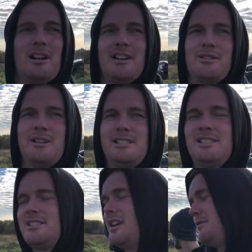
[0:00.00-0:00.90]
lot of crazy
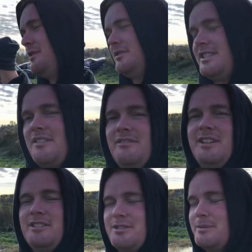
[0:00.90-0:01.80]
stuff. We do seven
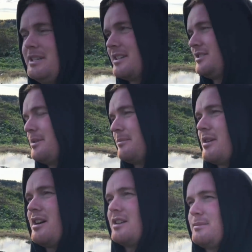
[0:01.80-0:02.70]
videos a week, jump
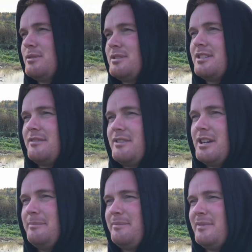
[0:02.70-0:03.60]
cars, blow stuff
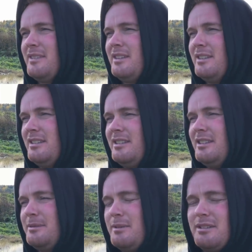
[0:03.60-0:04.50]
up.
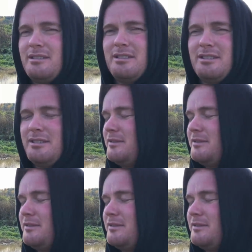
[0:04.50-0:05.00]
Flip things.